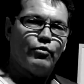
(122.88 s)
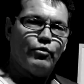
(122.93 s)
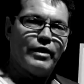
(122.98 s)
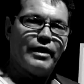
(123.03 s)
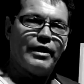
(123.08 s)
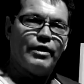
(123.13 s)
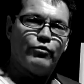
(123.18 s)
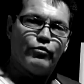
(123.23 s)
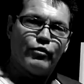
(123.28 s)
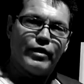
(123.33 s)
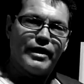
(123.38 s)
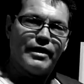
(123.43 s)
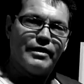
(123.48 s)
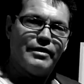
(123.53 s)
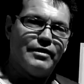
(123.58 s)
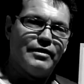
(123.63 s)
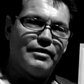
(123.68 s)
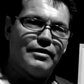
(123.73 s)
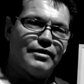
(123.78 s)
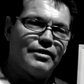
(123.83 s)
really
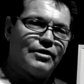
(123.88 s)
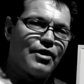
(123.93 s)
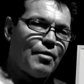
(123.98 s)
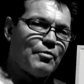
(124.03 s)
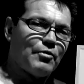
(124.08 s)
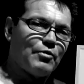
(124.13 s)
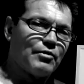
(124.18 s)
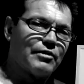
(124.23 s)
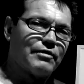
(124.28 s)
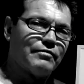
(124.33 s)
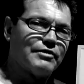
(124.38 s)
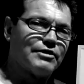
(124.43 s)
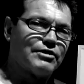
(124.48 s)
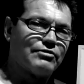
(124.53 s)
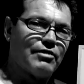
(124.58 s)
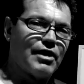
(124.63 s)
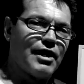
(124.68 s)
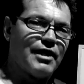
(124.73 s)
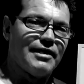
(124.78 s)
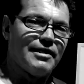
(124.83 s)
read Commonwealth of
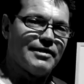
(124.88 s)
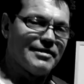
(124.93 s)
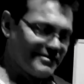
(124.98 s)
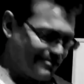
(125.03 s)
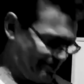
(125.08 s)
Australia?